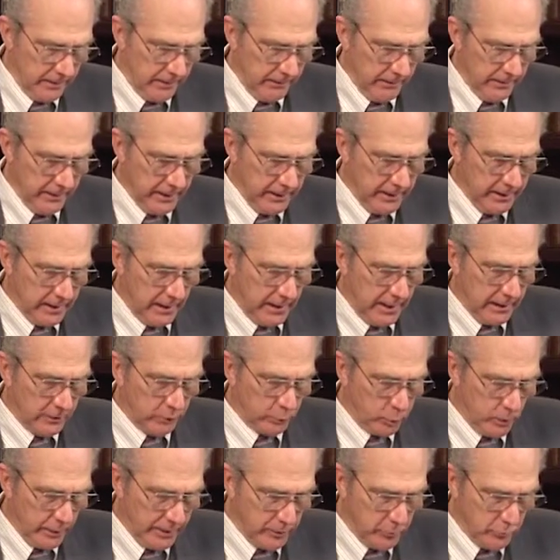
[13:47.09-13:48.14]
Then,
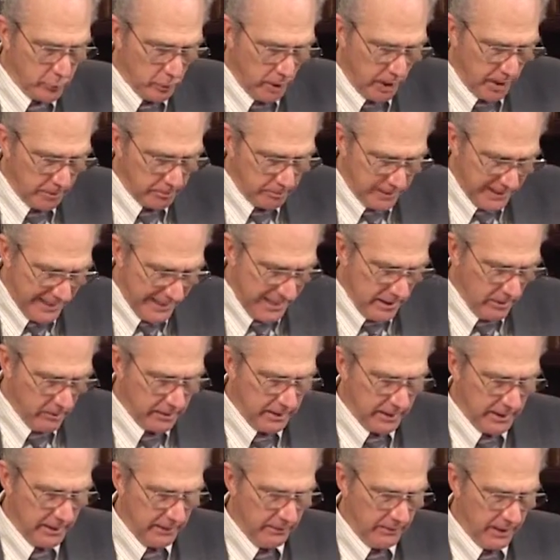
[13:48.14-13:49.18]
as we drop
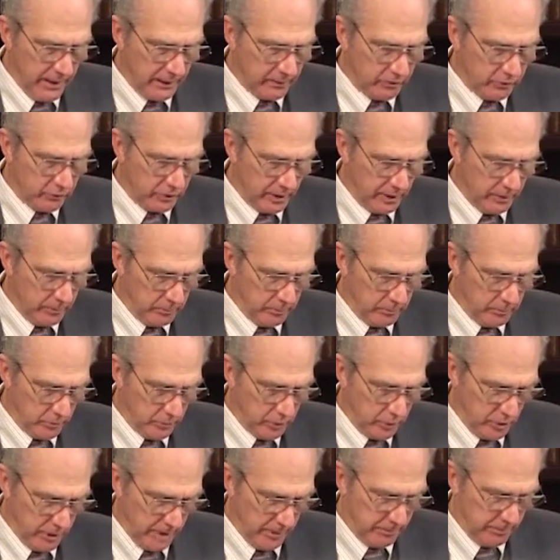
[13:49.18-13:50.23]
down in that same
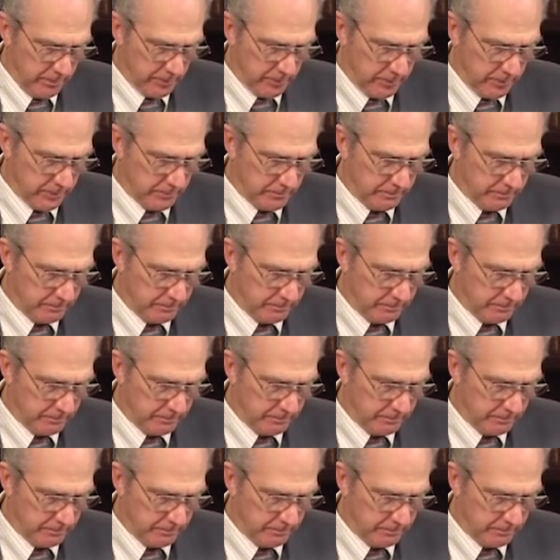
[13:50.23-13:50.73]
chapter,